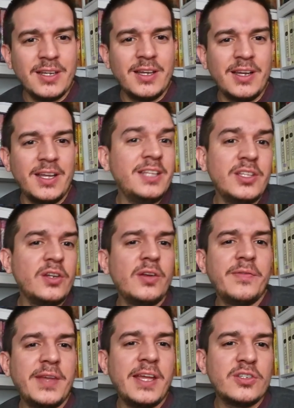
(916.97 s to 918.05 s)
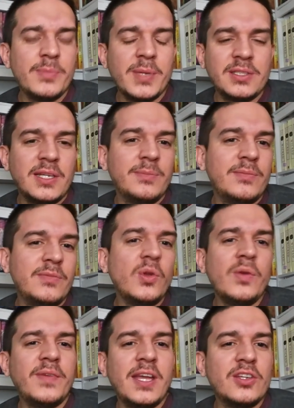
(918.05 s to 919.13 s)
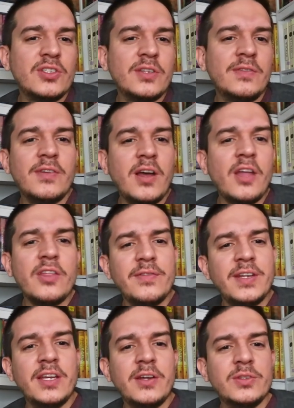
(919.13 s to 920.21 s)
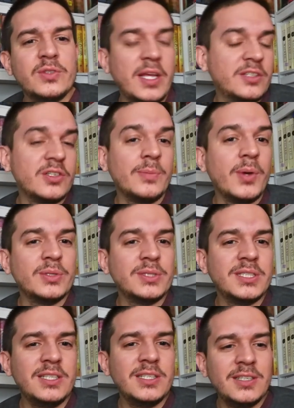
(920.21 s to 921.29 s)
Hit the notification bell to get notification of other videos as they're posted.